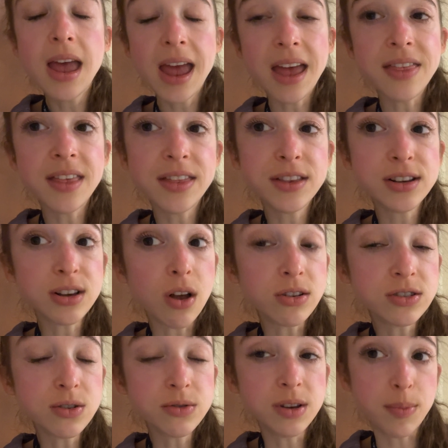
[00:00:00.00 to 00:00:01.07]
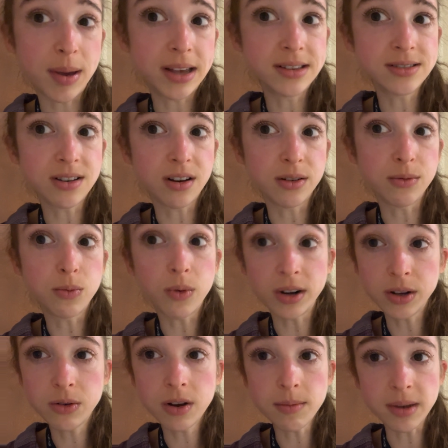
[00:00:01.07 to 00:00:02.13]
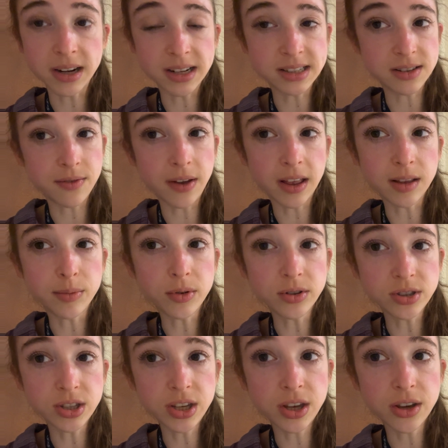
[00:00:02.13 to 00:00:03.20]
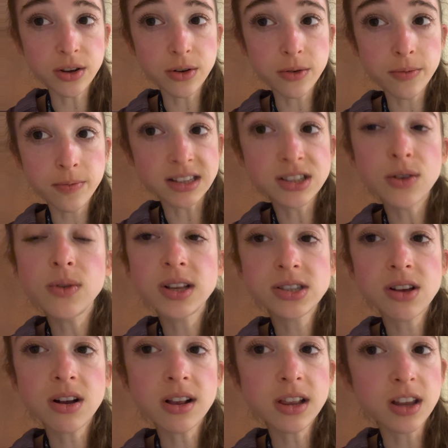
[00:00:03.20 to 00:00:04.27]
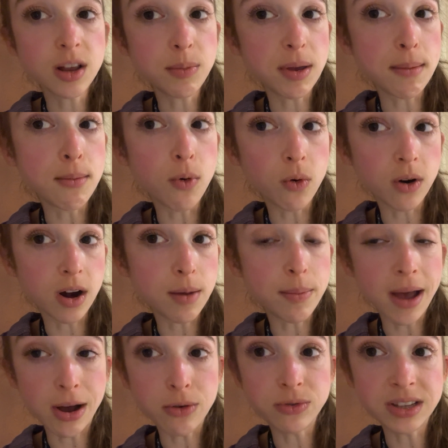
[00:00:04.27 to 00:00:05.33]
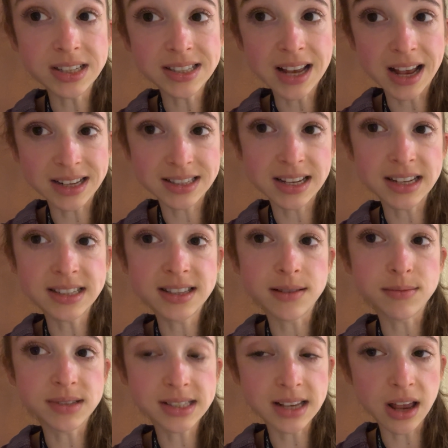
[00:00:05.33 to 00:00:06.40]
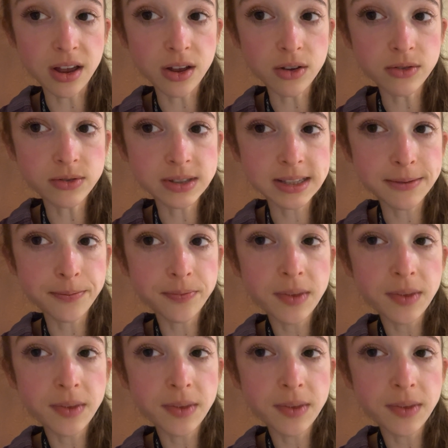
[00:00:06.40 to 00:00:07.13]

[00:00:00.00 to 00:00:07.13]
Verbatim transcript: And then it also depends on what equipment is available to you. So let's talk a little bit more about these assays themselves